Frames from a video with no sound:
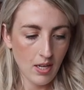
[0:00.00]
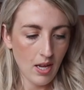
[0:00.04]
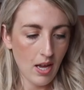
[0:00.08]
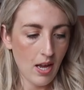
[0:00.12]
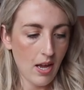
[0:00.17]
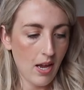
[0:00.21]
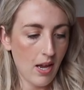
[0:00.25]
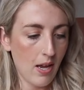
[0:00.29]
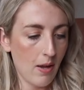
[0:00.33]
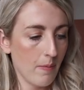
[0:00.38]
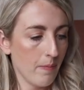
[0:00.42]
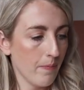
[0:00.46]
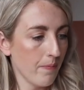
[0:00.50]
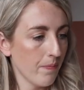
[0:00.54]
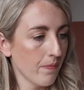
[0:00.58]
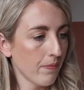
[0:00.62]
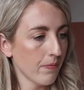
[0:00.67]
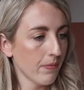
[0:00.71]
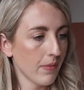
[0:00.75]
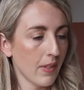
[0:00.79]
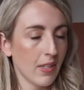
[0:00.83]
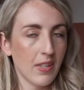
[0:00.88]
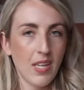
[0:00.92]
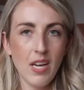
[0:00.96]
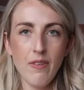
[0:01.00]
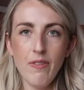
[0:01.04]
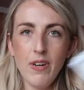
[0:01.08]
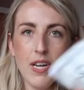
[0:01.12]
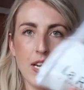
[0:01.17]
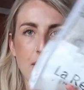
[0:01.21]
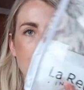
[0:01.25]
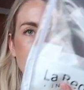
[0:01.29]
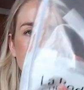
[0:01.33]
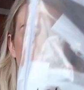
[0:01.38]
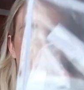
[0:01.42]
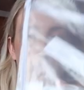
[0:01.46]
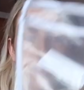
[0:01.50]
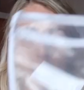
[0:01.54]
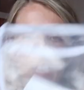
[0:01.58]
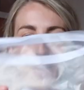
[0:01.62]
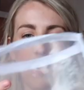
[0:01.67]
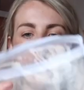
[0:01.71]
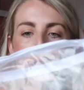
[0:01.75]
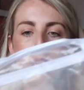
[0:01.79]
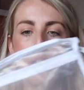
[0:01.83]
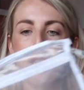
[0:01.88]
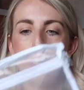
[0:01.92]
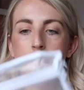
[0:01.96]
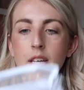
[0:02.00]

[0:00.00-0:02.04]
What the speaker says: They're really good, aren't they?